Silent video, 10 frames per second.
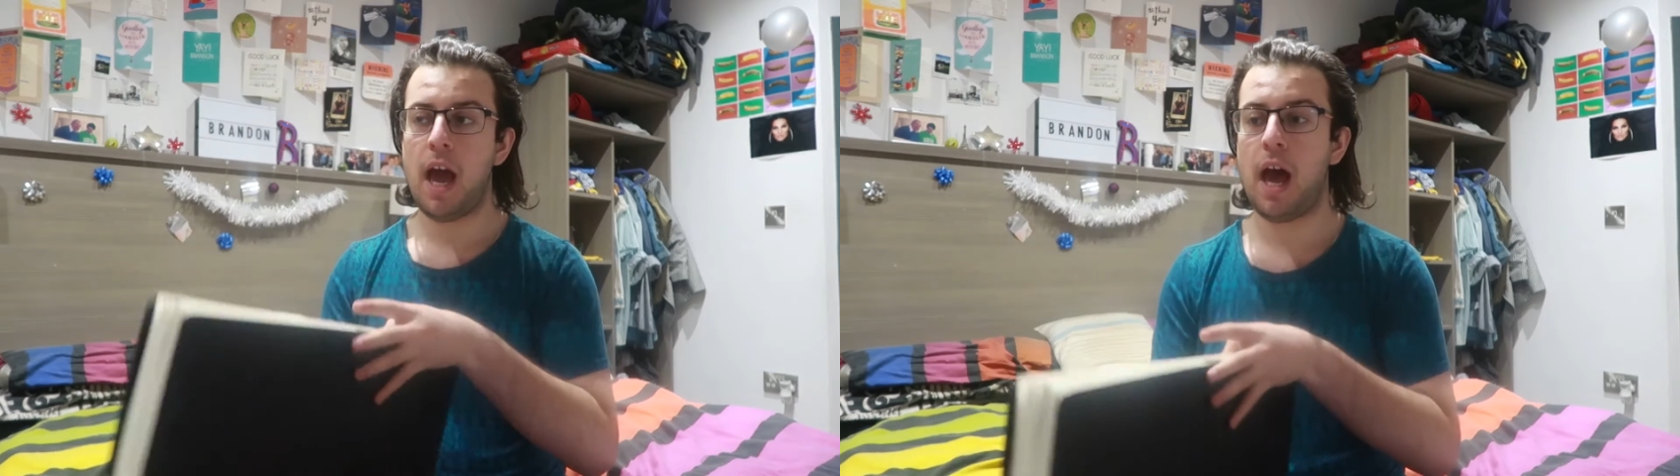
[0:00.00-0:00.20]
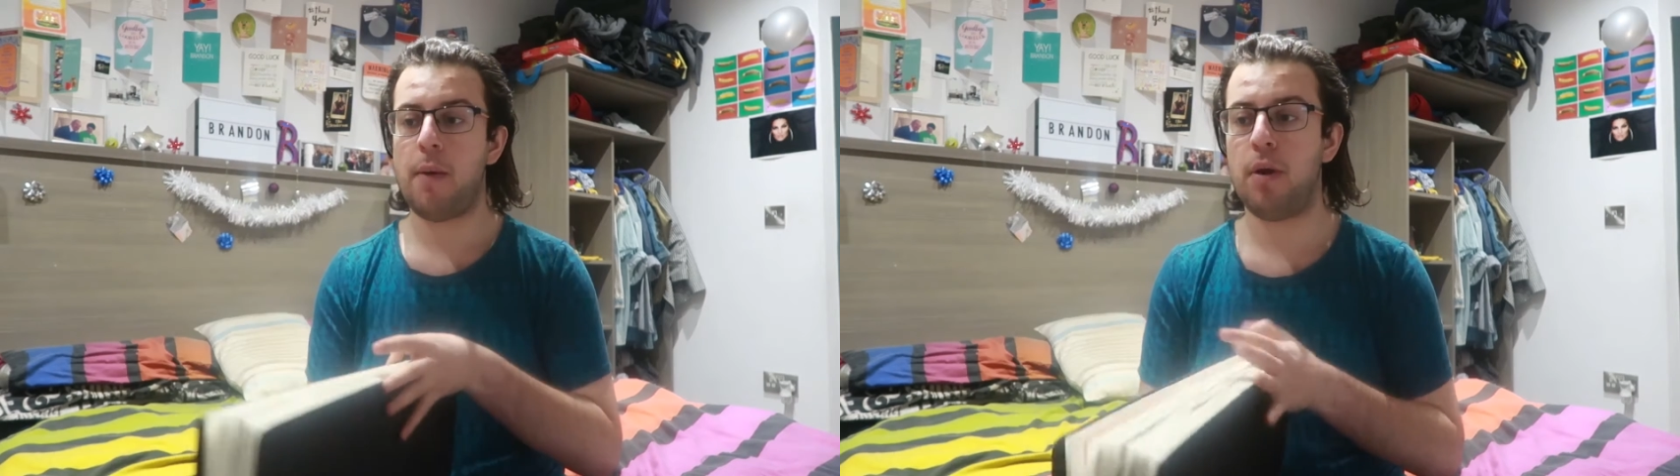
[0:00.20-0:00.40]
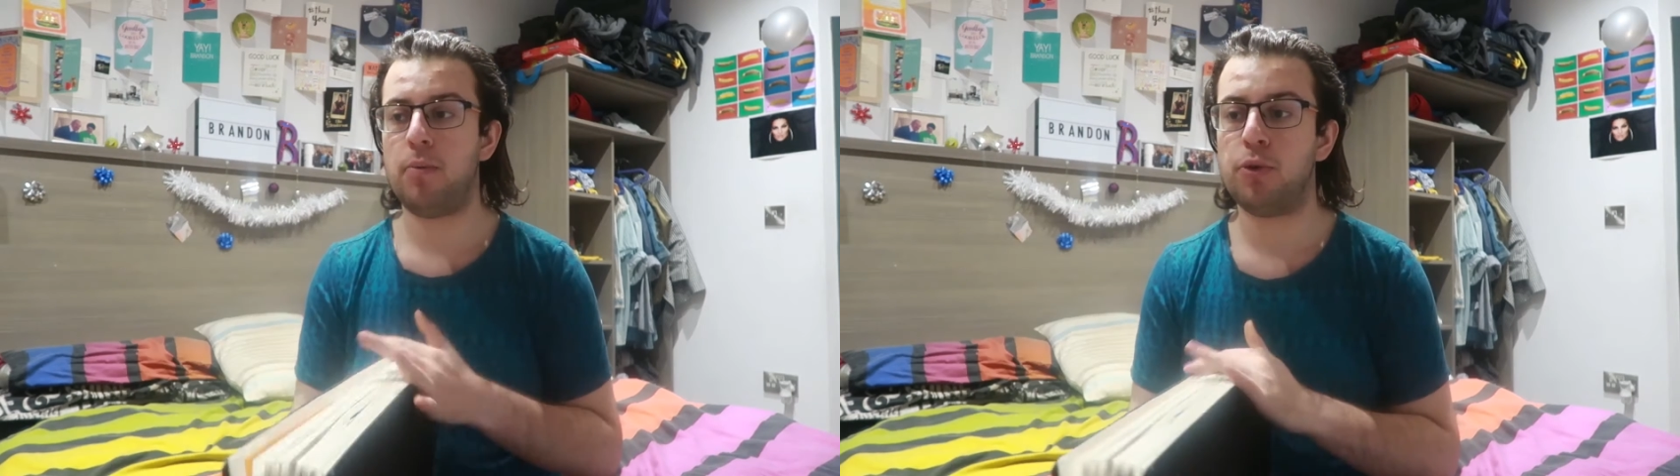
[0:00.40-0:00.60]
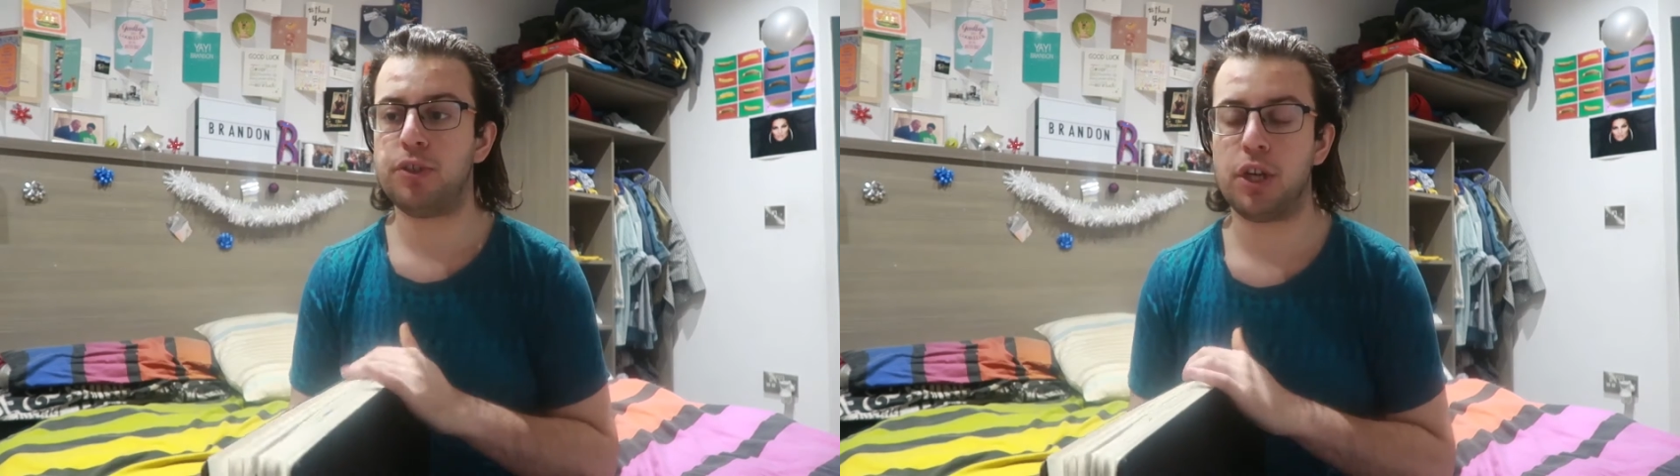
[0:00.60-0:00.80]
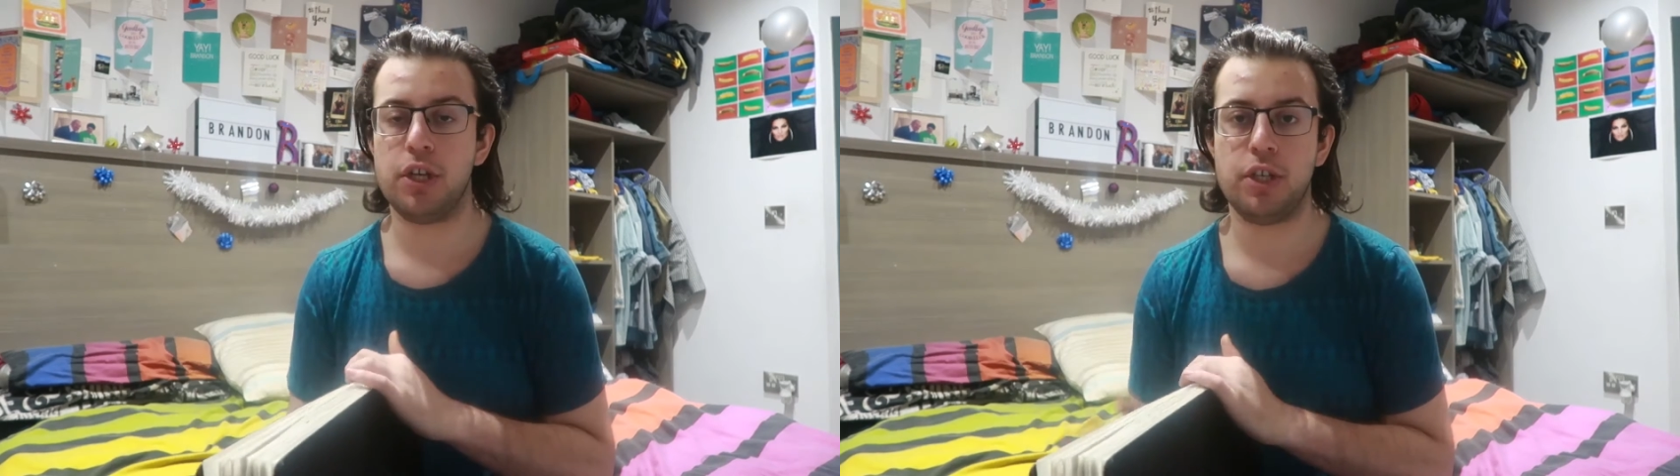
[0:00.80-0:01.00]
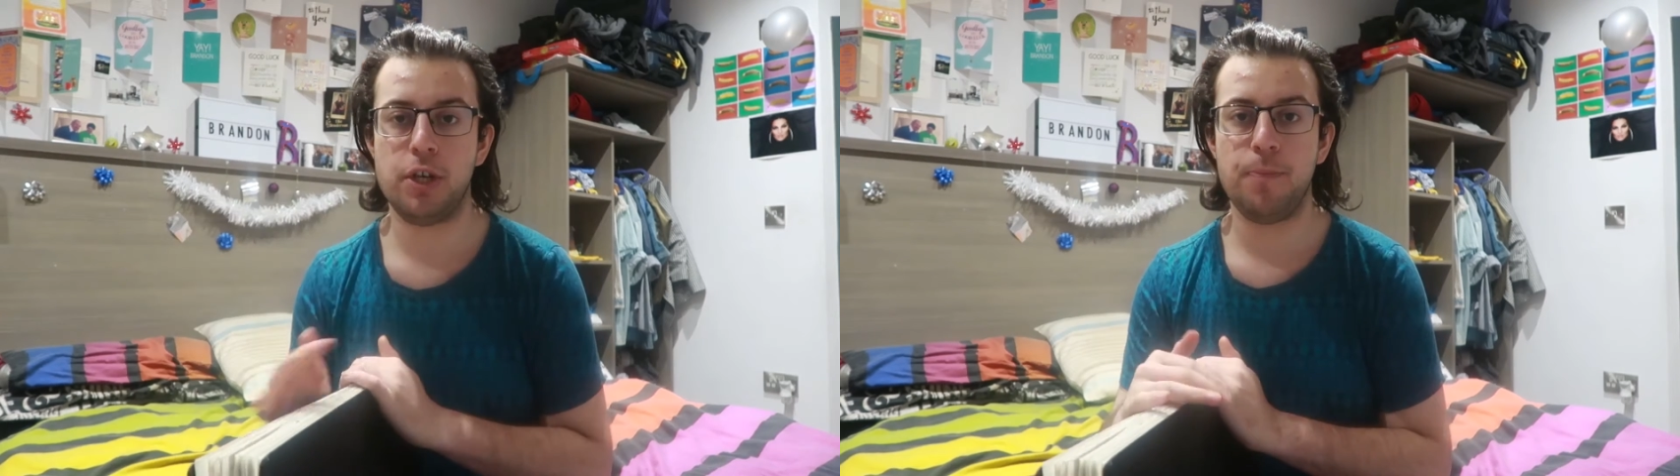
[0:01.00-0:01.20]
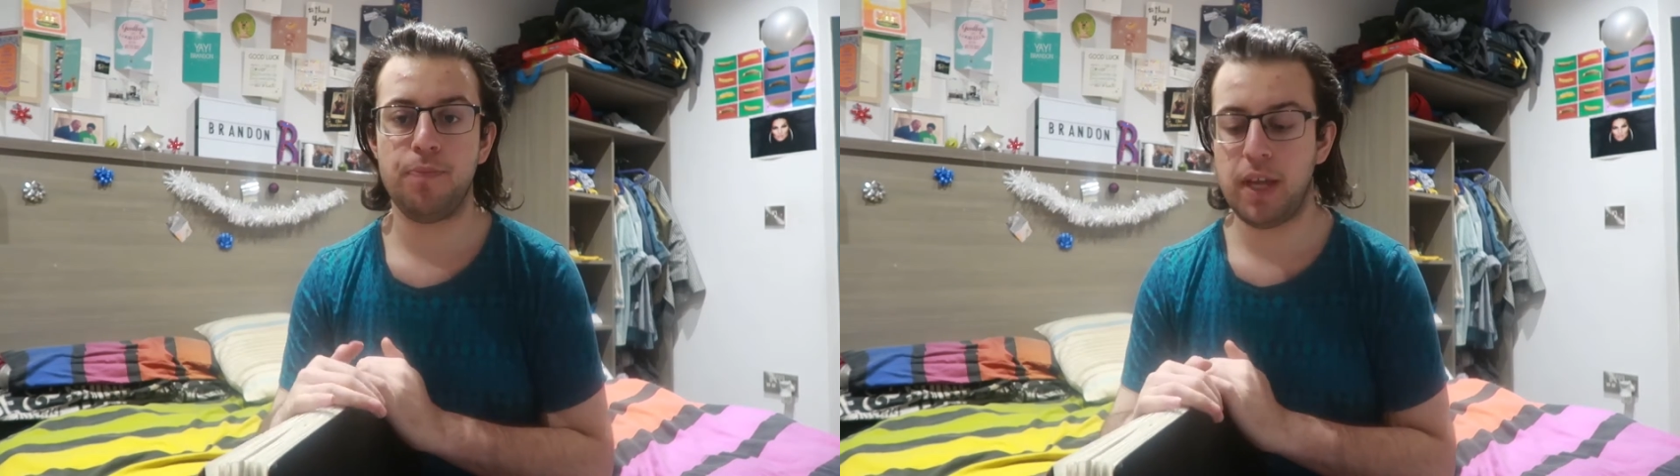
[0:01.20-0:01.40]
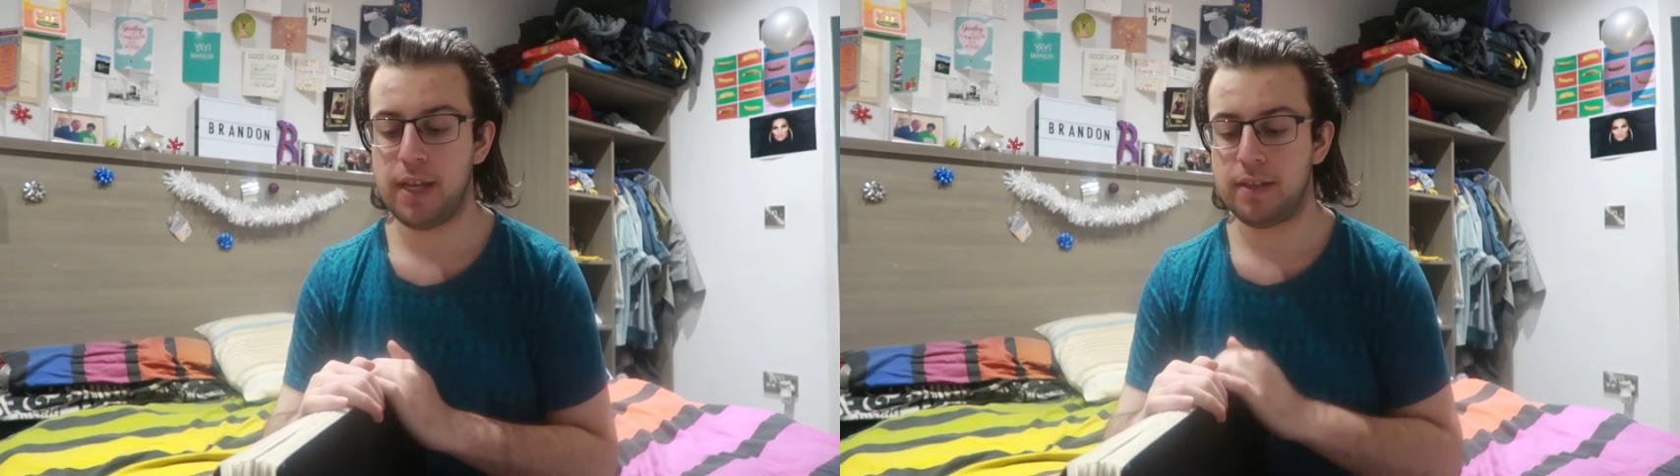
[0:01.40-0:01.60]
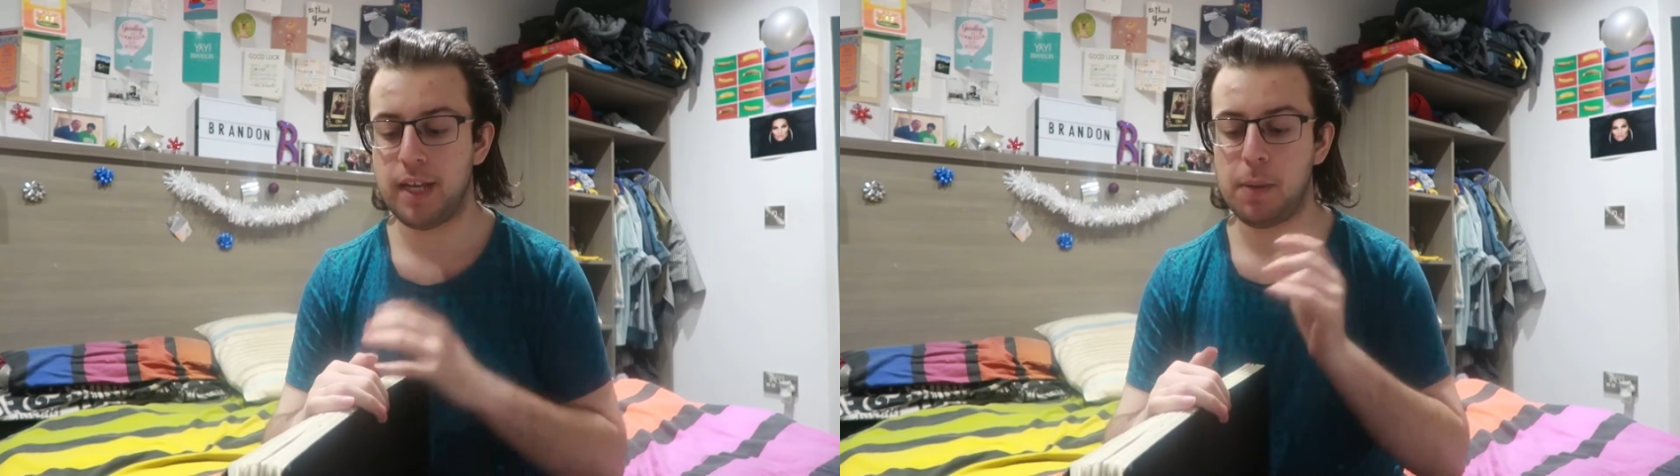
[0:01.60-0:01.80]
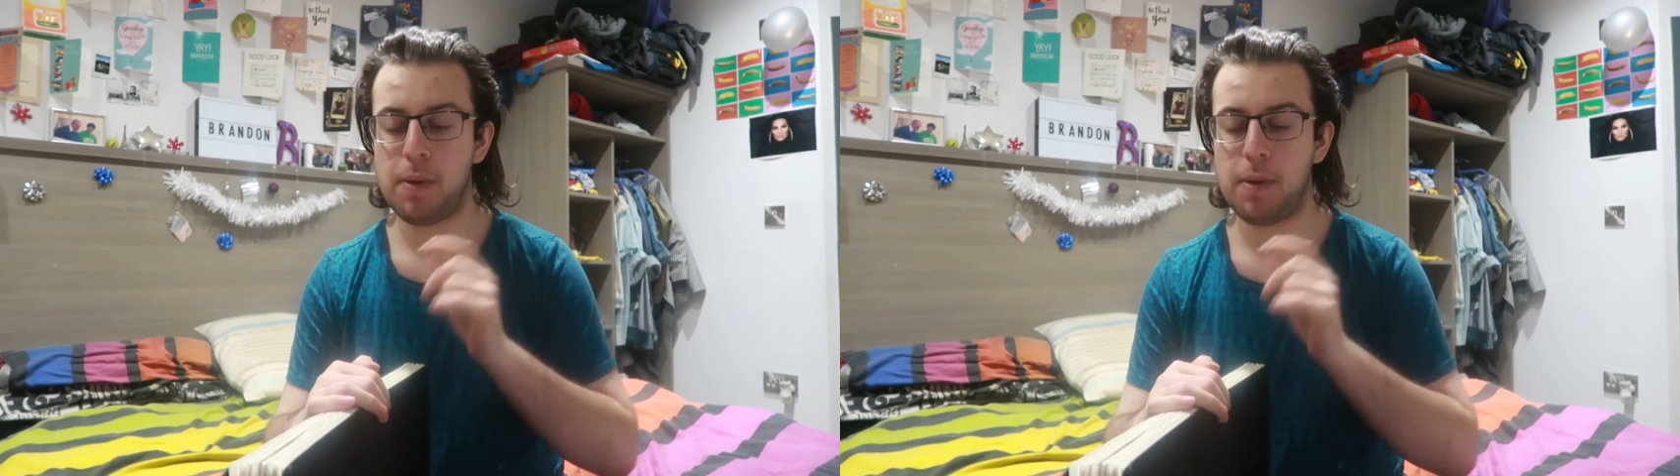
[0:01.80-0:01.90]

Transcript: And what I'm also going to do is take a